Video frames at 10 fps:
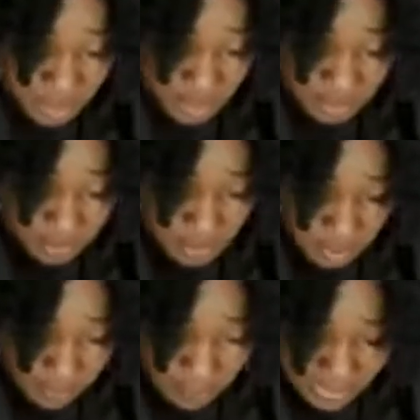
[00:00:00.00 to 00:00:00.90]
you want to do, if you
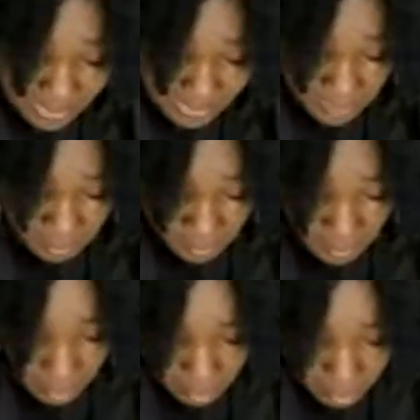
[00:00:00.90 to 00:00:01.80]
want to make it a little
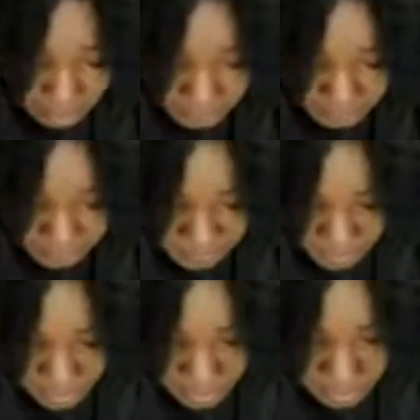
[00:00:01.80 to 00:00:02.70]
more
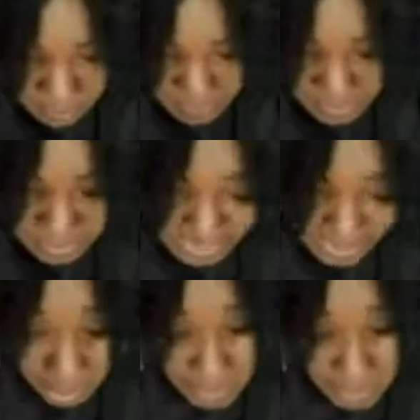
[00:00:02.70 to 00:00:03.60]

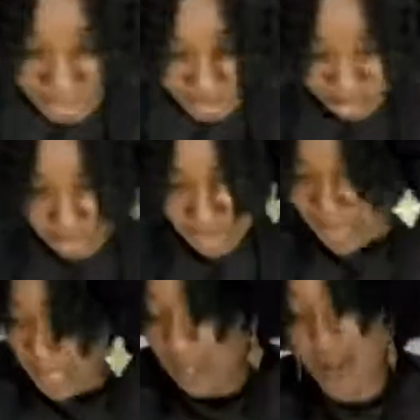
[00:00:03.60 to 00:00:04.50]
yellowish
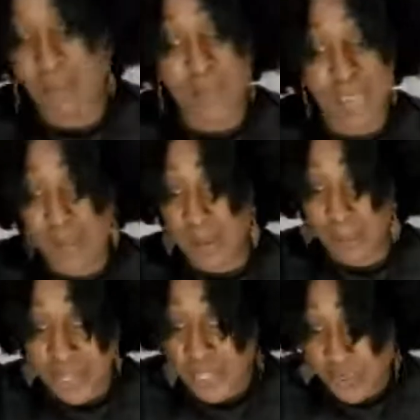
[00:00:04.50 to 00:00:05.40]
looking, maybe a
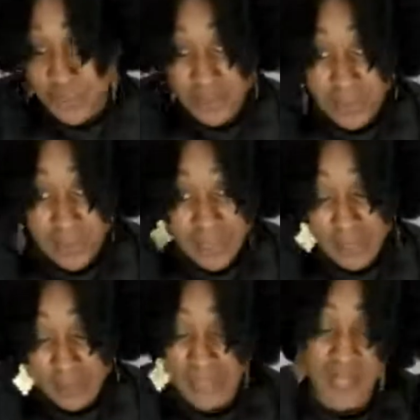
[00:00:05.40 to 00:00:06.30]
pinch of turmeric,
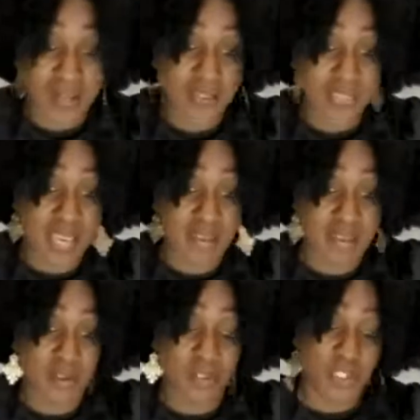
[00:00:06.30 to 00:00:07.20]
because then
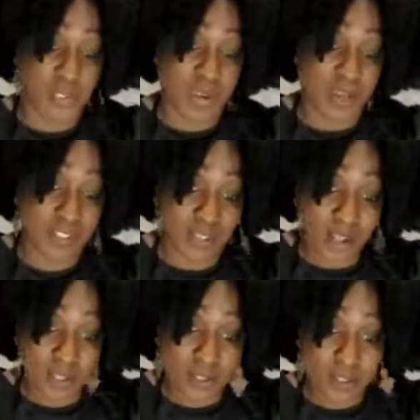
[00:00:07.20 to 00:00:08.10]
not only do you have the
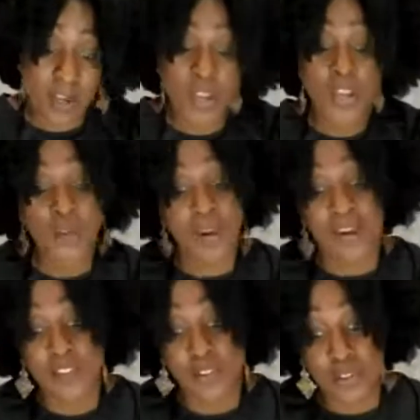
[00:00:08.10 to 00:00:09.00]
color, you
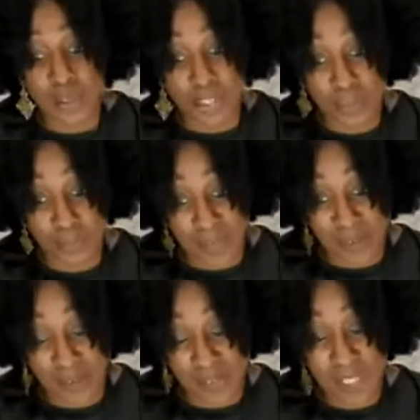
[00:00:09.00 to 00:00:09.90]
have the nutritional
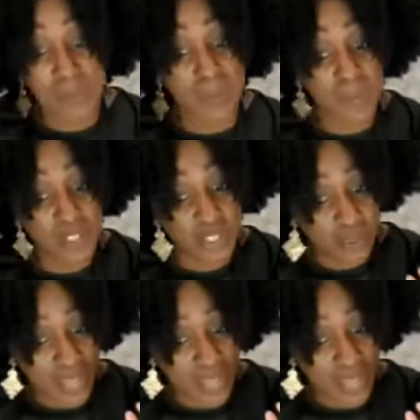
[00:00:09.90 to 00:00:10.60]
benefits, but be